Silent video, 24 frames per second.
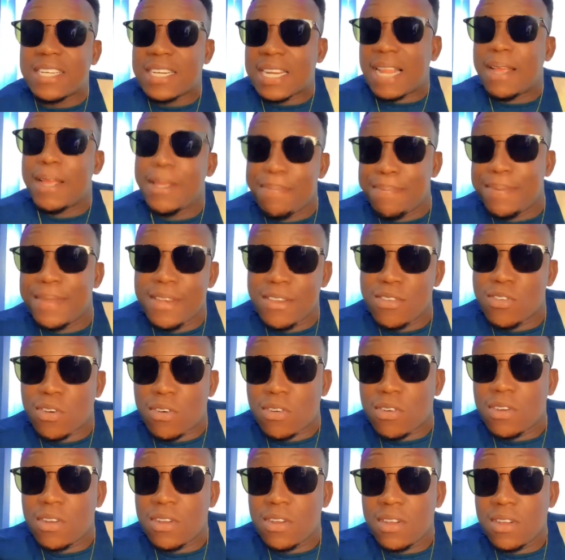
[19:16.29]
climbing
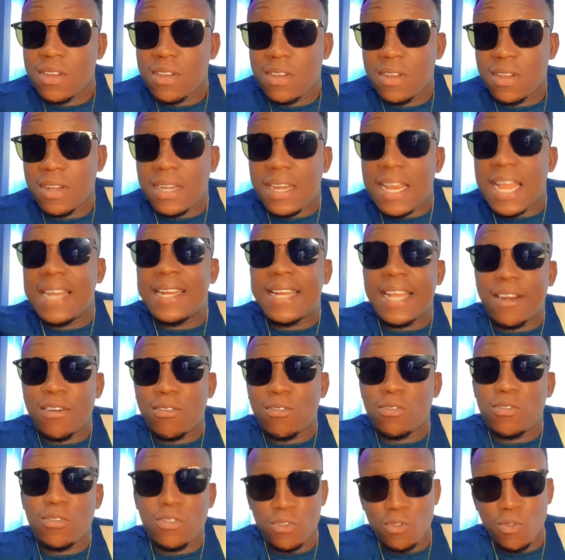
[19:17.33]
your ladder,
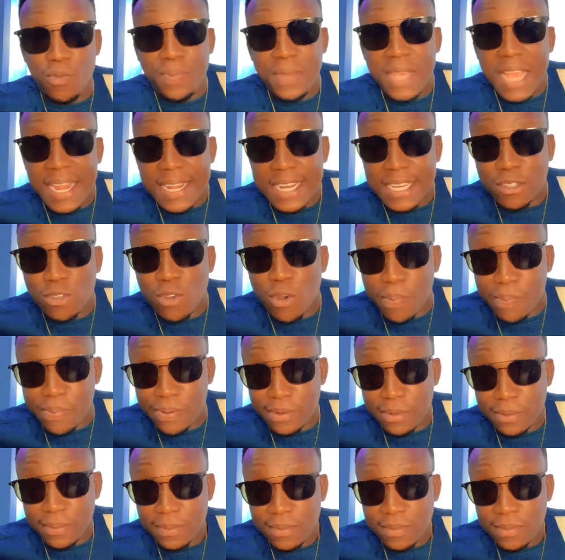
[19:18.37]
no, you'll be at the top.